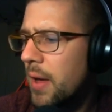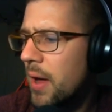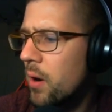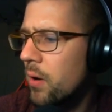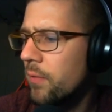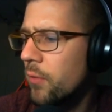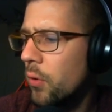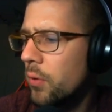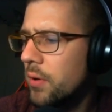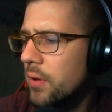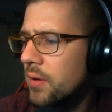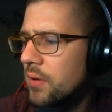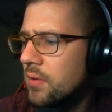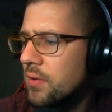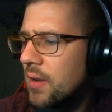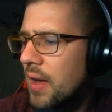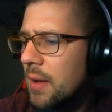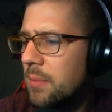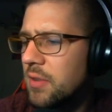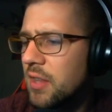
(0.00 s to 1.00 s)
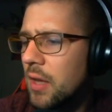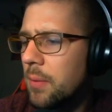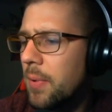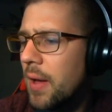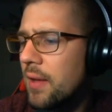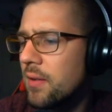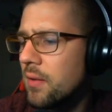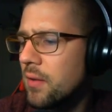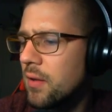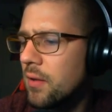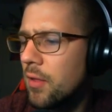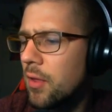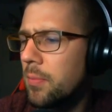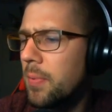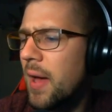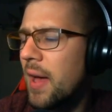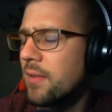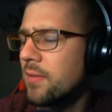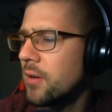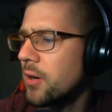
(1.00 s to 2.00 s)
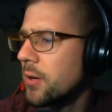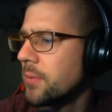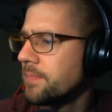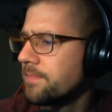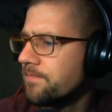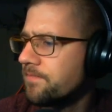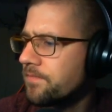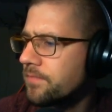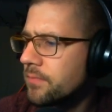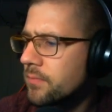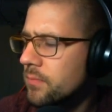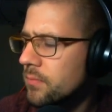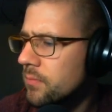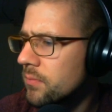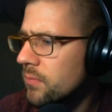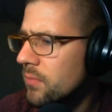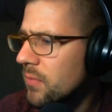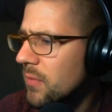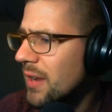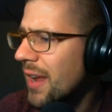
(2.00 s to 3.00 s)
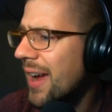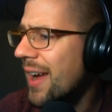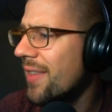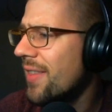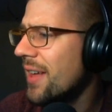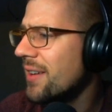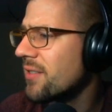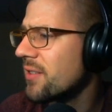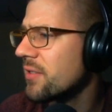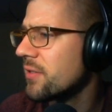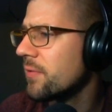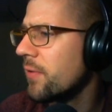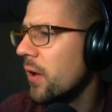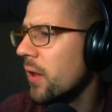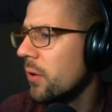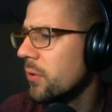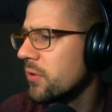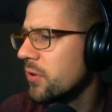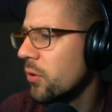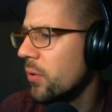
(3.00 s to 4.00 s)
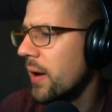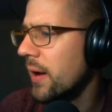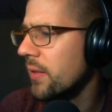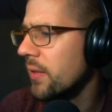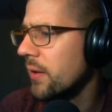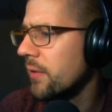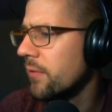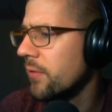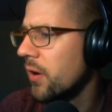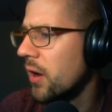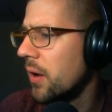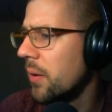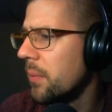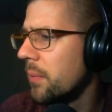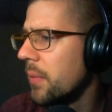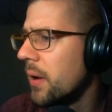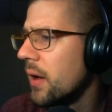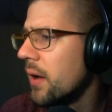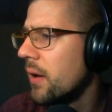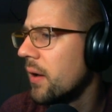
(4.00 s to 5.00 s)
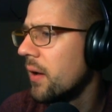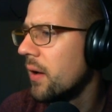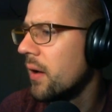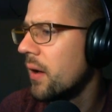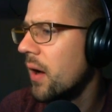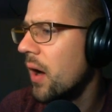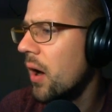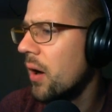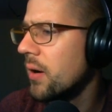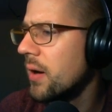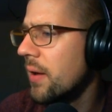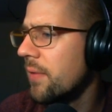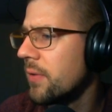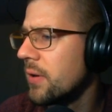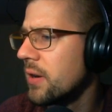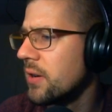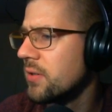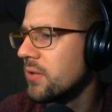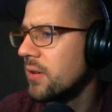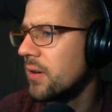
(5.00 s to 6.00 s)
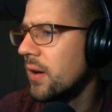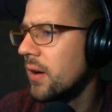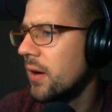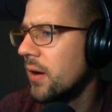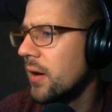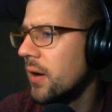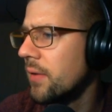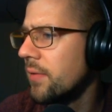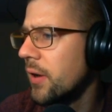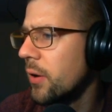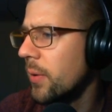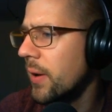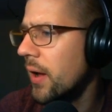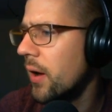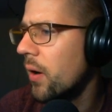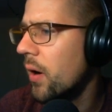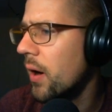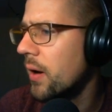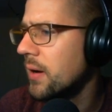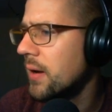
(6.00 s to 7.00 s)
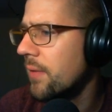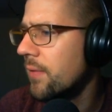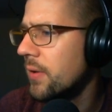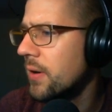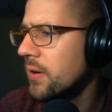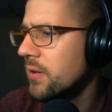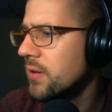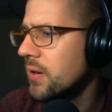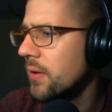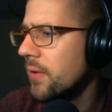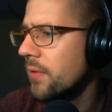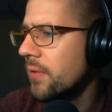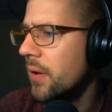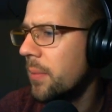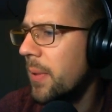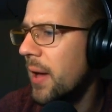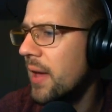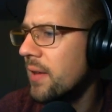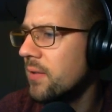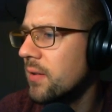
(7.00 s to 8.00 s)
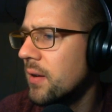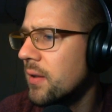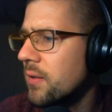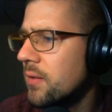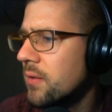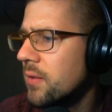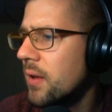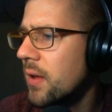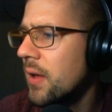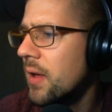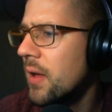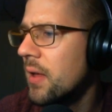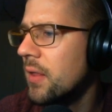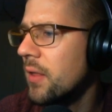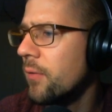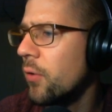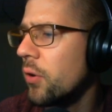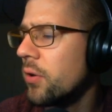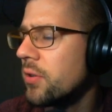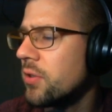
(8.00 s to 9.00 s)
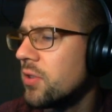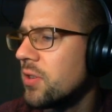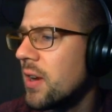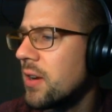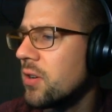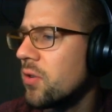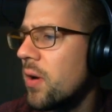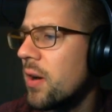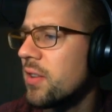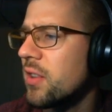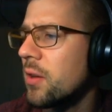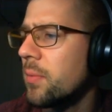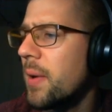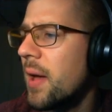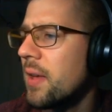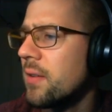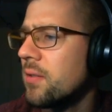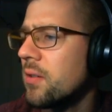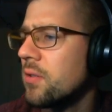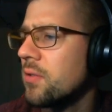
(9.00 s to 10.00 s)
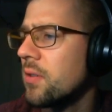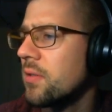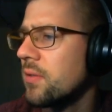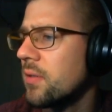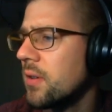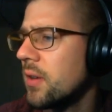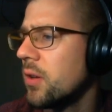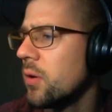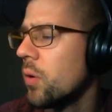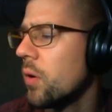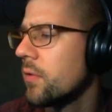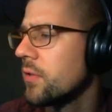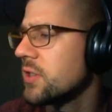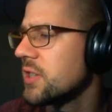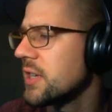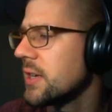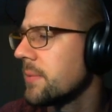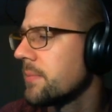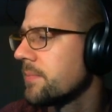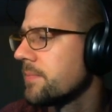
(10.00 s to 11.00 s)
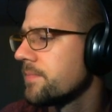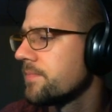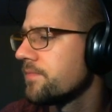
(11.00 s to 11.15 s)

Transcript: battery voltage times the capacitance of capacitor. And that just follows directly from our definition of, here we go, our definition of capacitance. The voltage change across the capacitor is just Q over C.